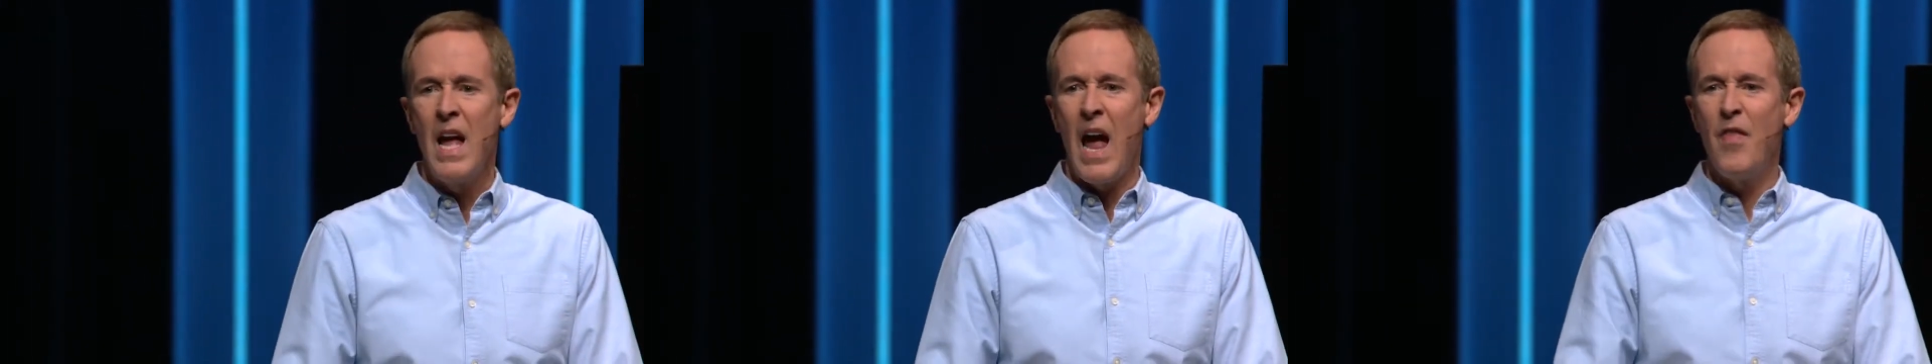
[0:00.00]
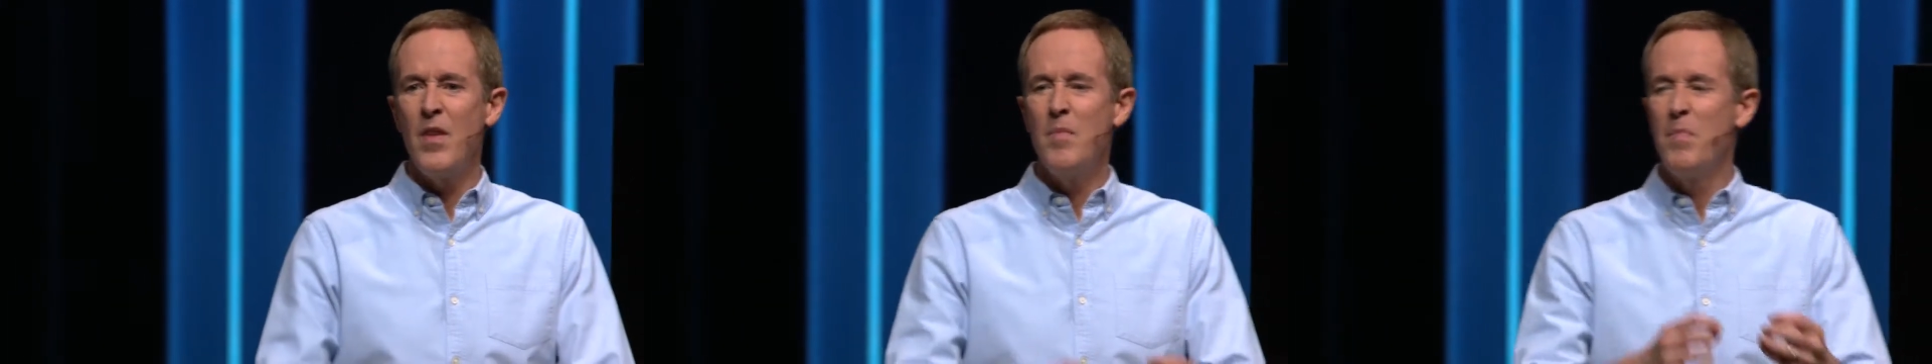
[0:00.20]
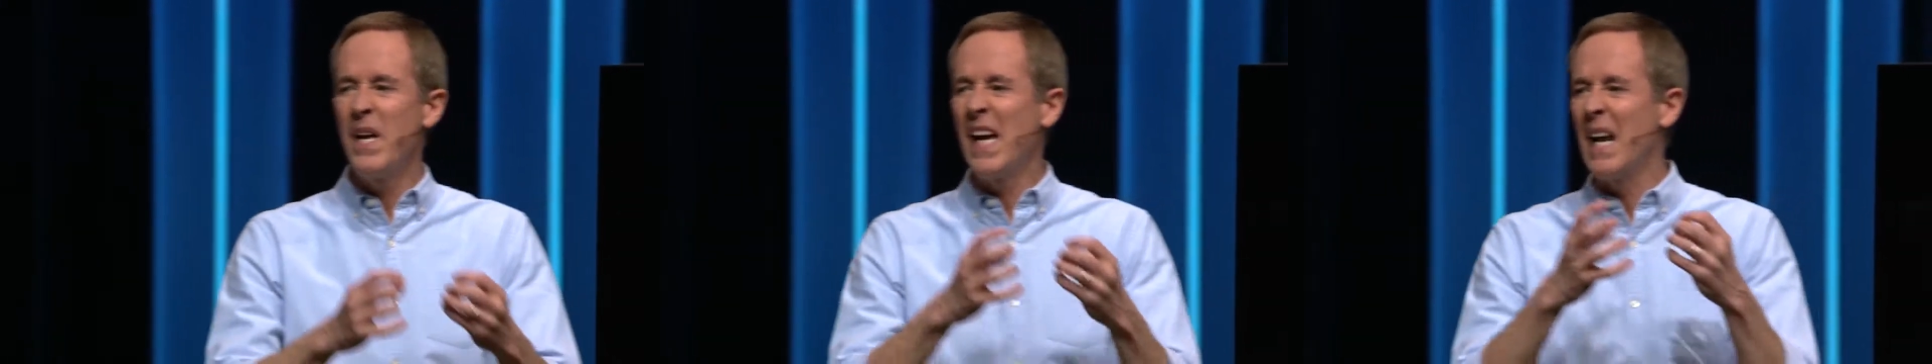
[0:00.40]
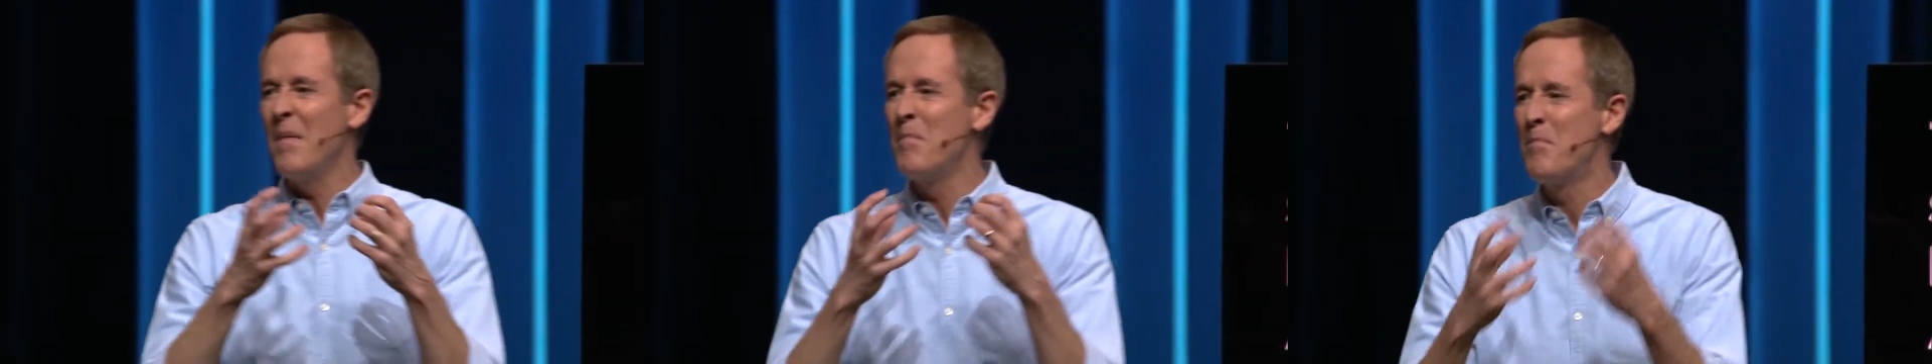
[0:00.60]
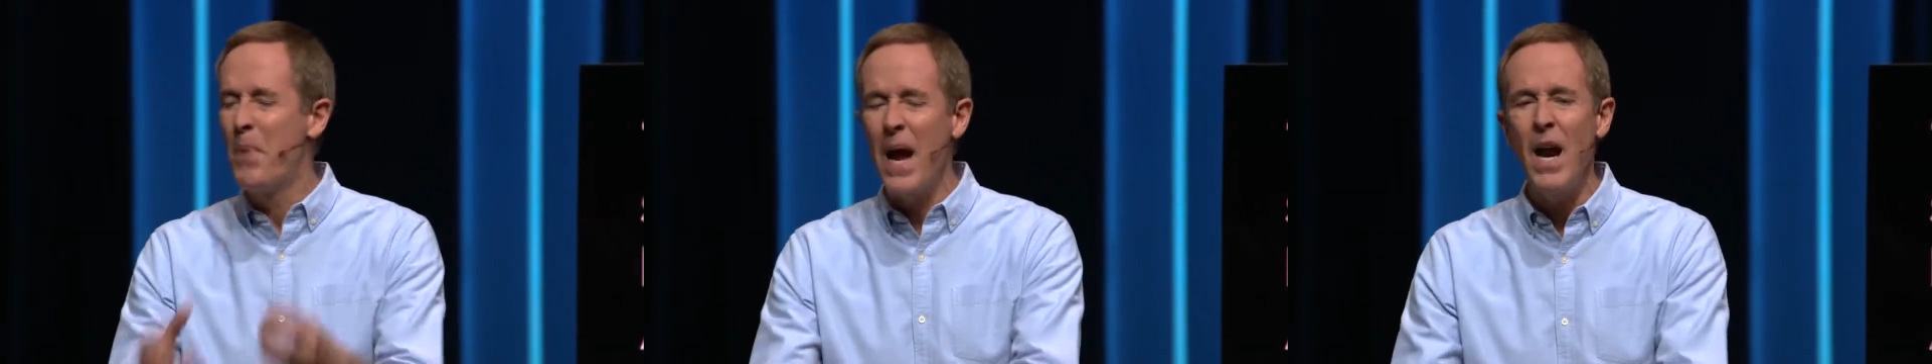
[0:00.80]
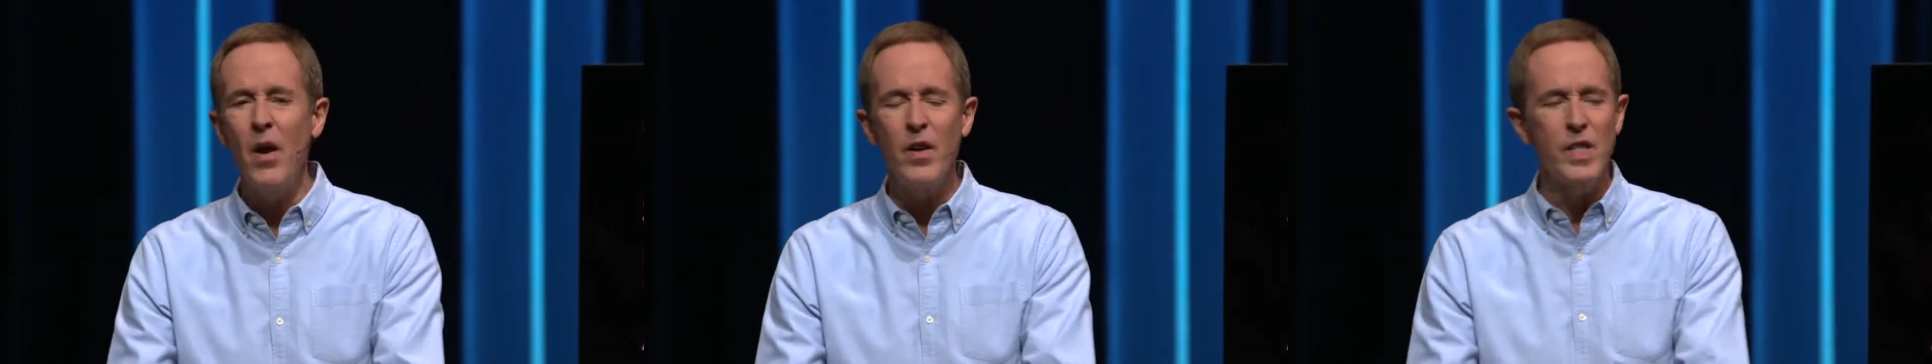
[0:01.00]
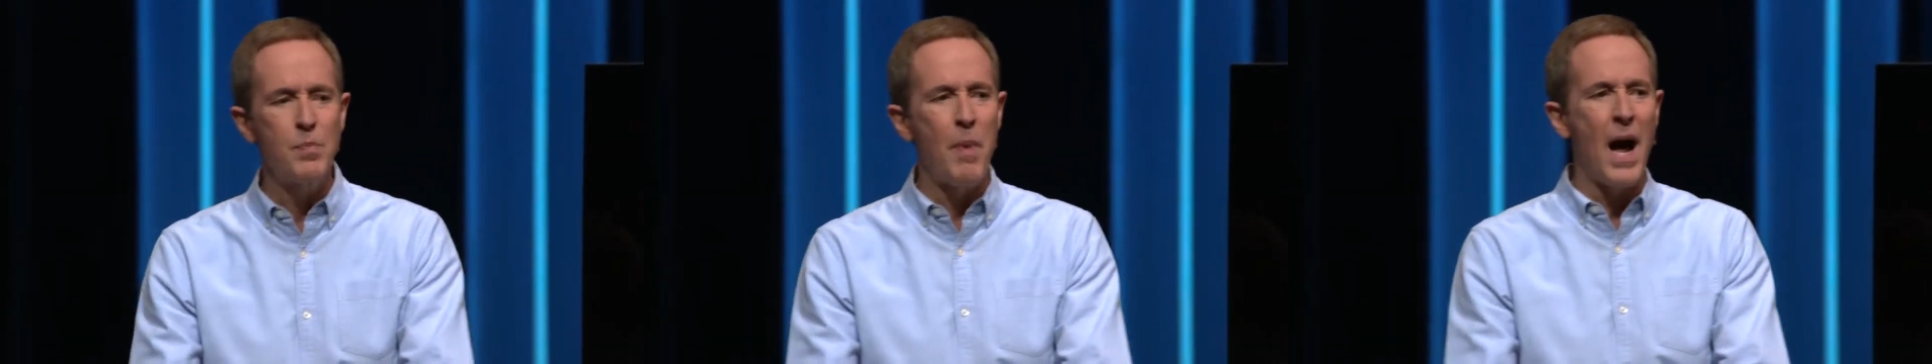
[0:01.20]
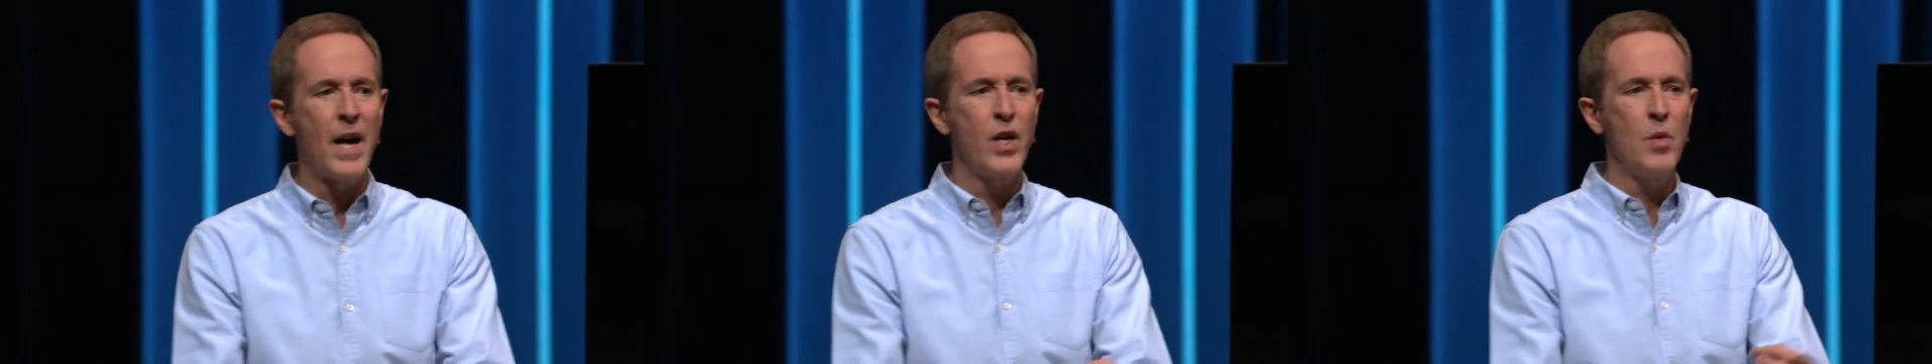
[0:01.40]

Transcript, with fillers: and then being embarrassed by